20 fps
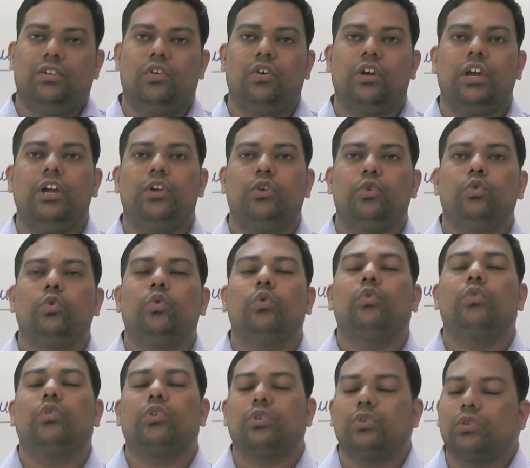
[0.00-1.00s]
Okay, two
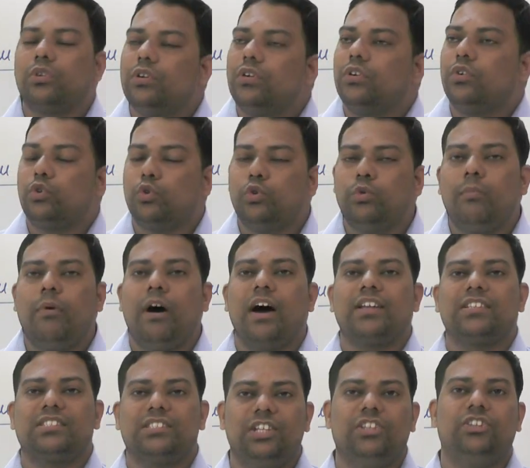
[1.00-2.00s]

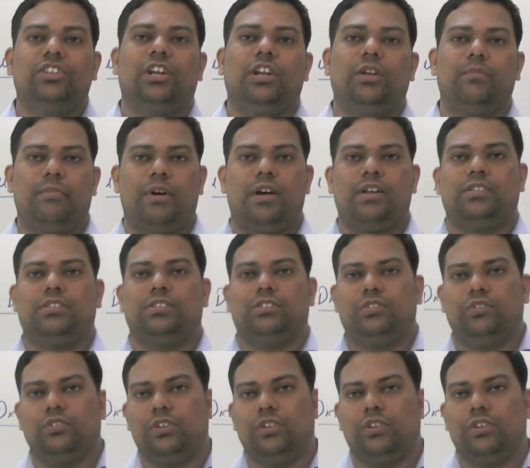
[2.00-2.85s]
marks, then 3 marks.